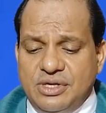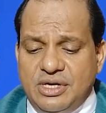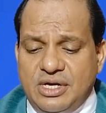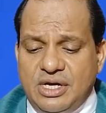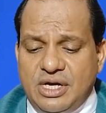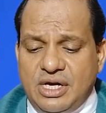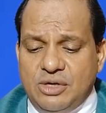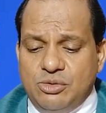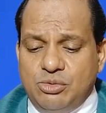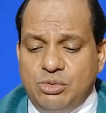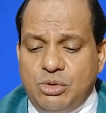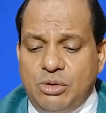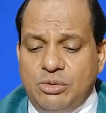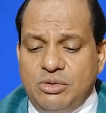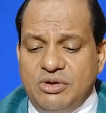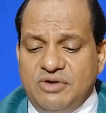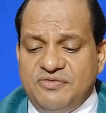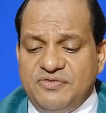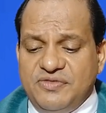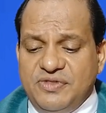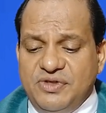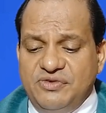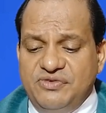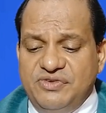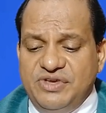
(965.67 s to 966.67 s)
and
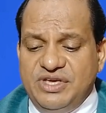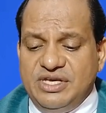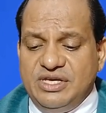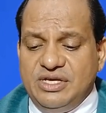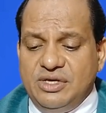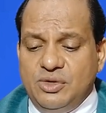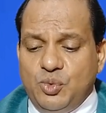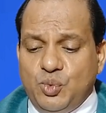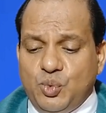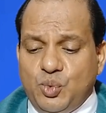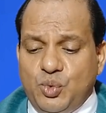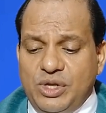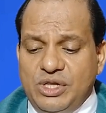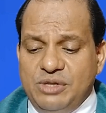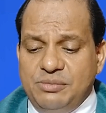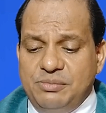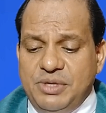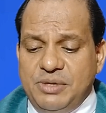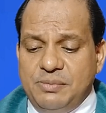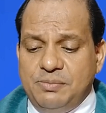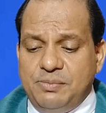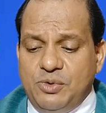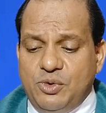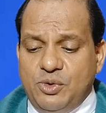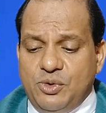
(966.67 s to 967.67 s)
overflowing will
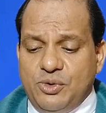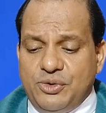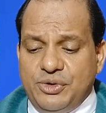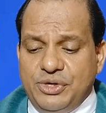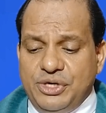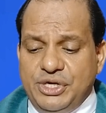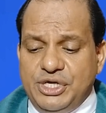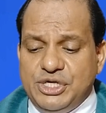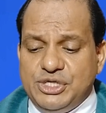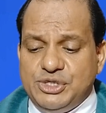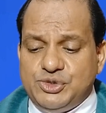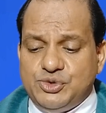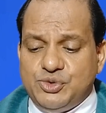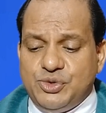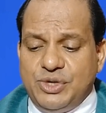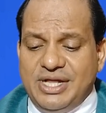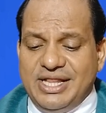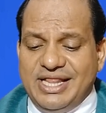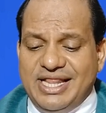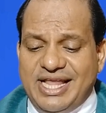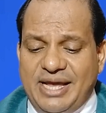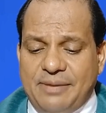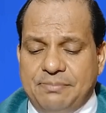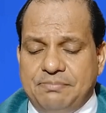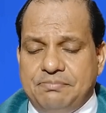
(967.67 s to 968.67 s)
be poured into your
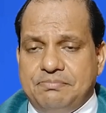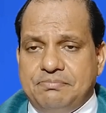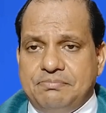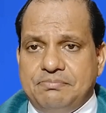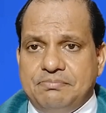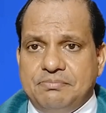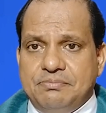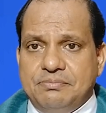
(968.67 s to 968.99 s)
lap."